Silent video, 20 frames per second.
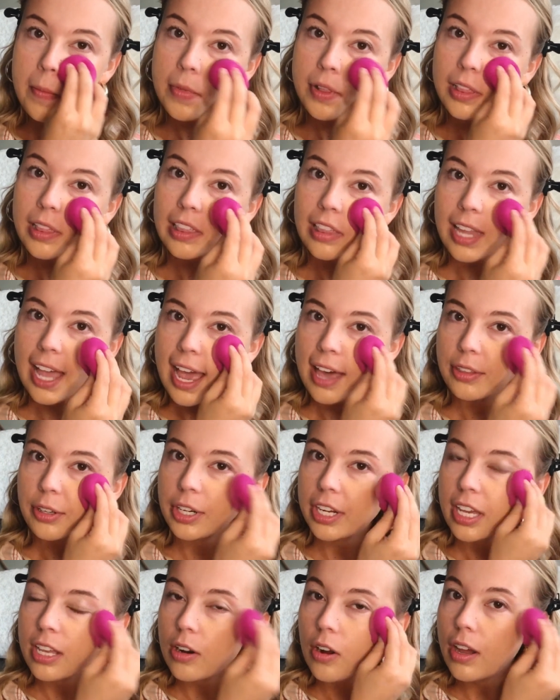
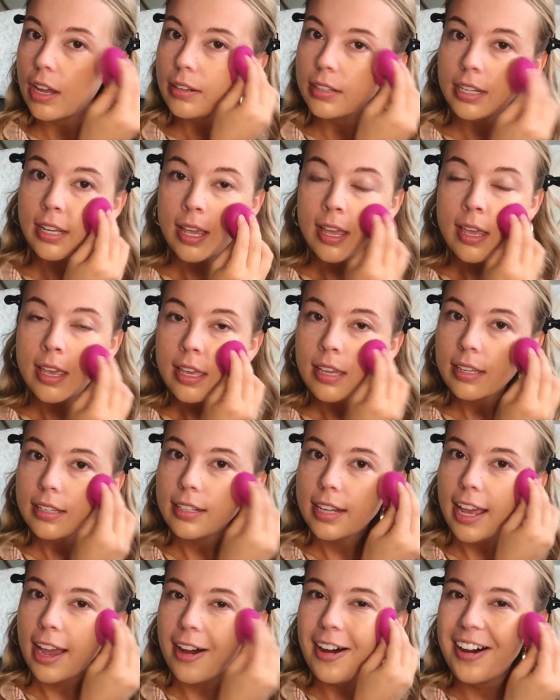lathering it on.
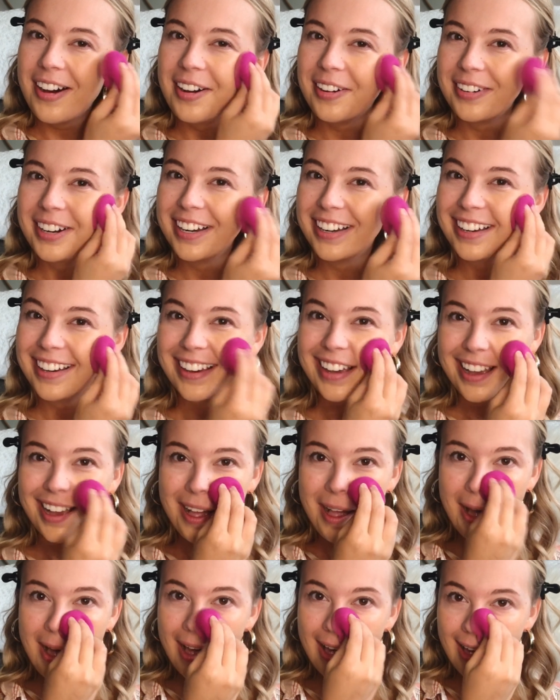Now,
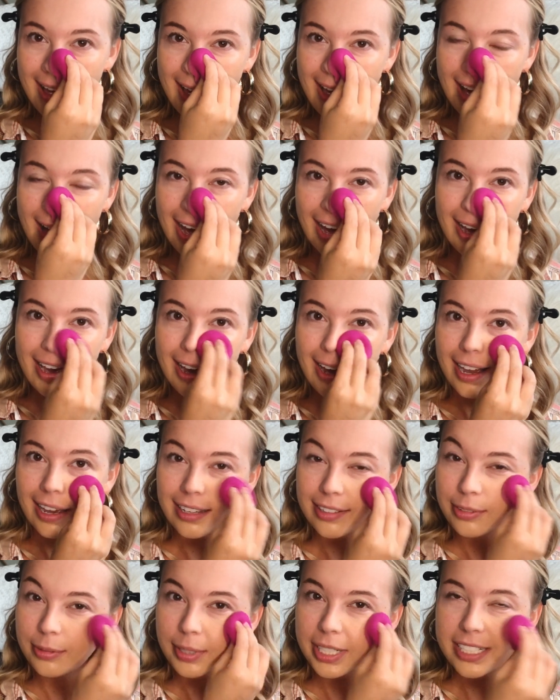
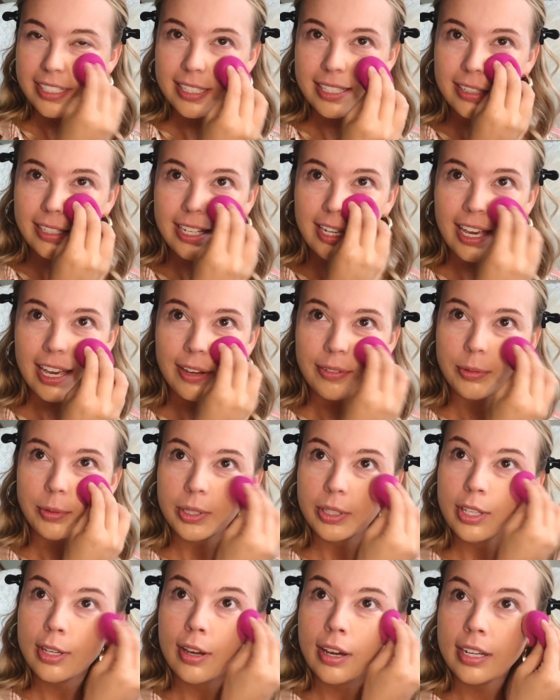recently I've
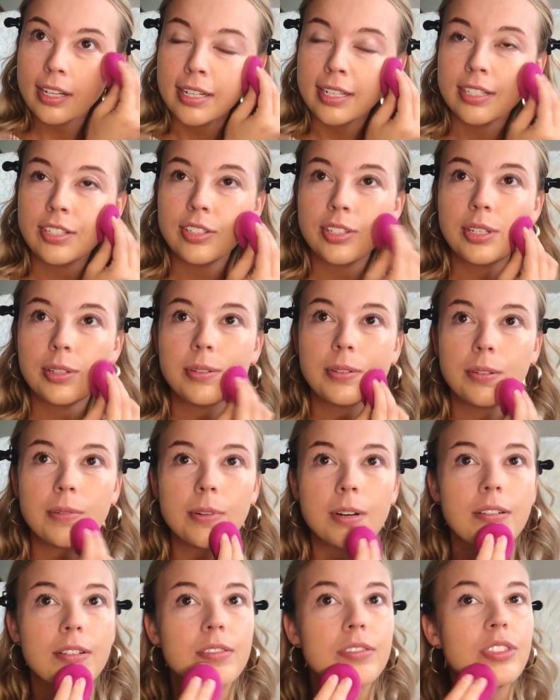really gotten
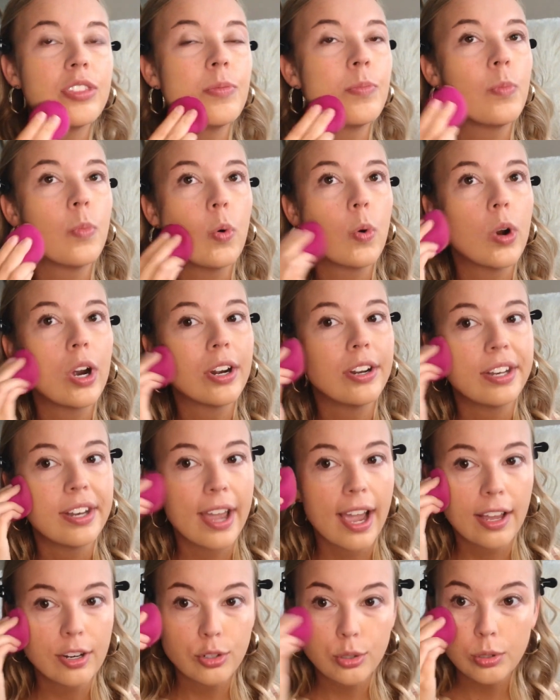into the more
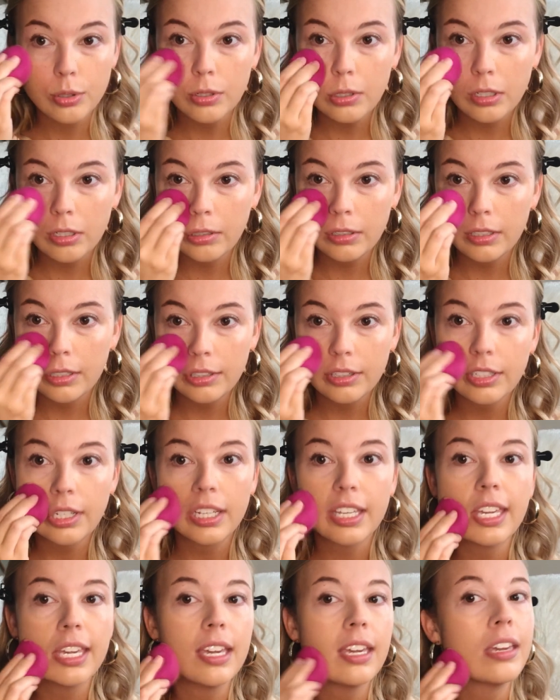natural
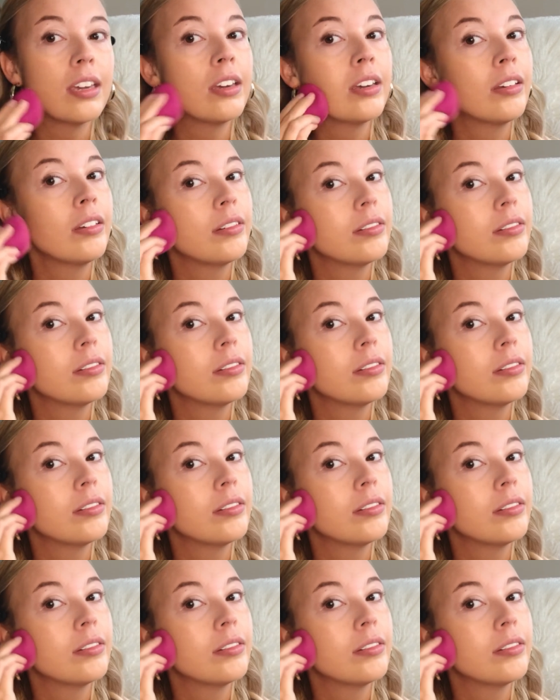looking